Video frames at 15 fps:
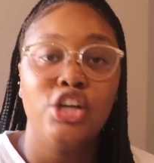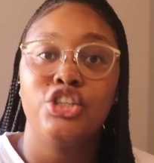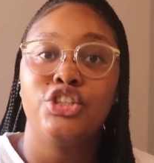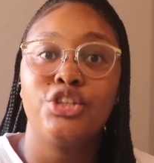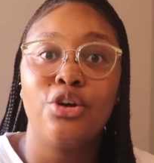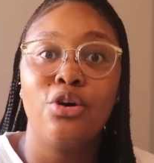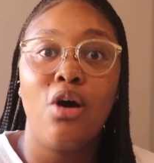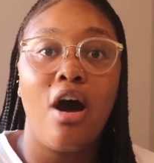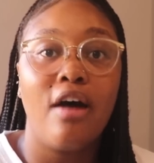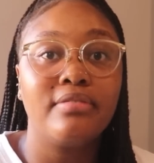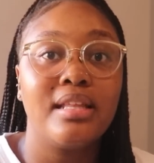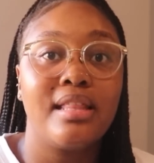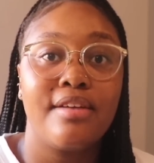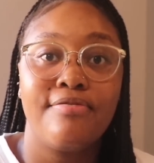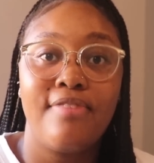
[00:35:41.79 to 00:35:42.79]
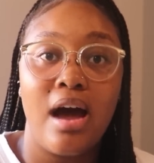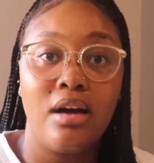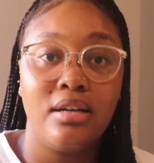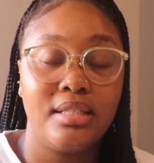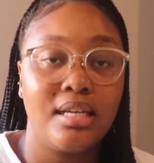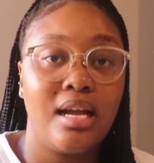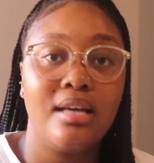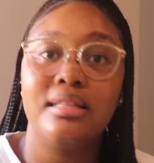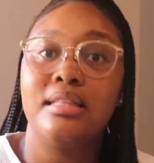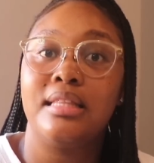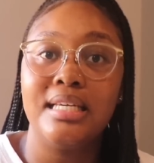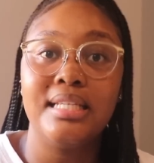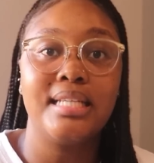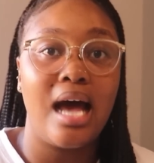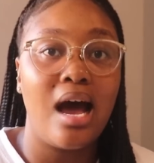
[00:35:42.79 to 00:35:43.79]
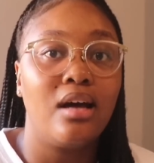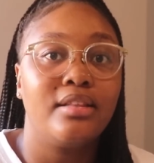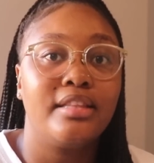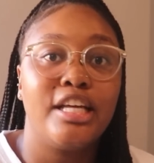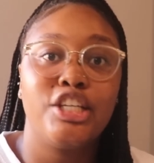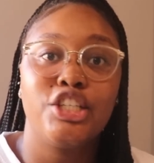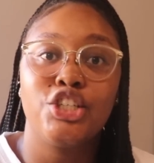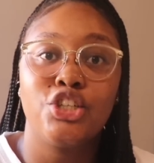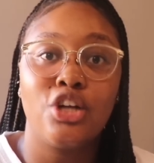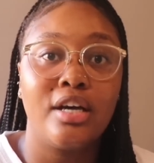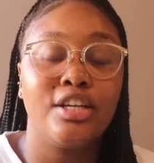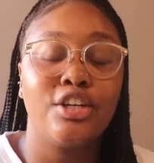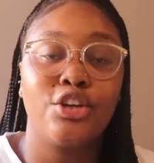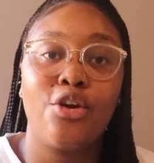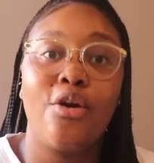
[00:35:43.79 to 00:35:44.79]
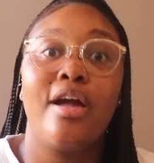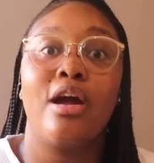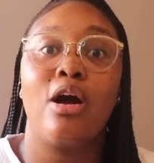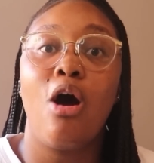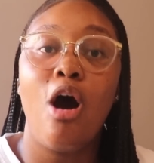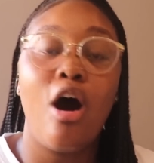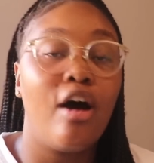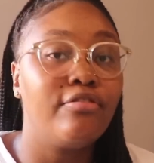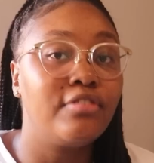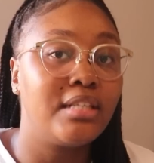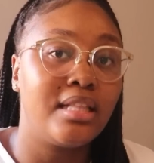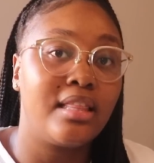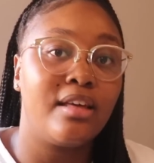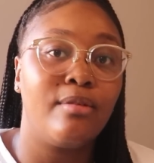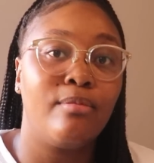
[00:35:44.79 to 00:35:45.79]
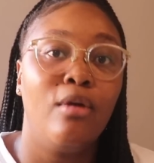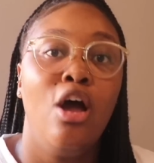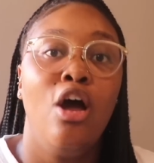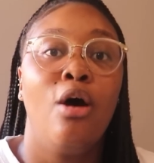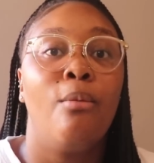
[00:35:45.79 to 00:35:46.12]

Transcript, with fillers: So after they found this out, they started going after them.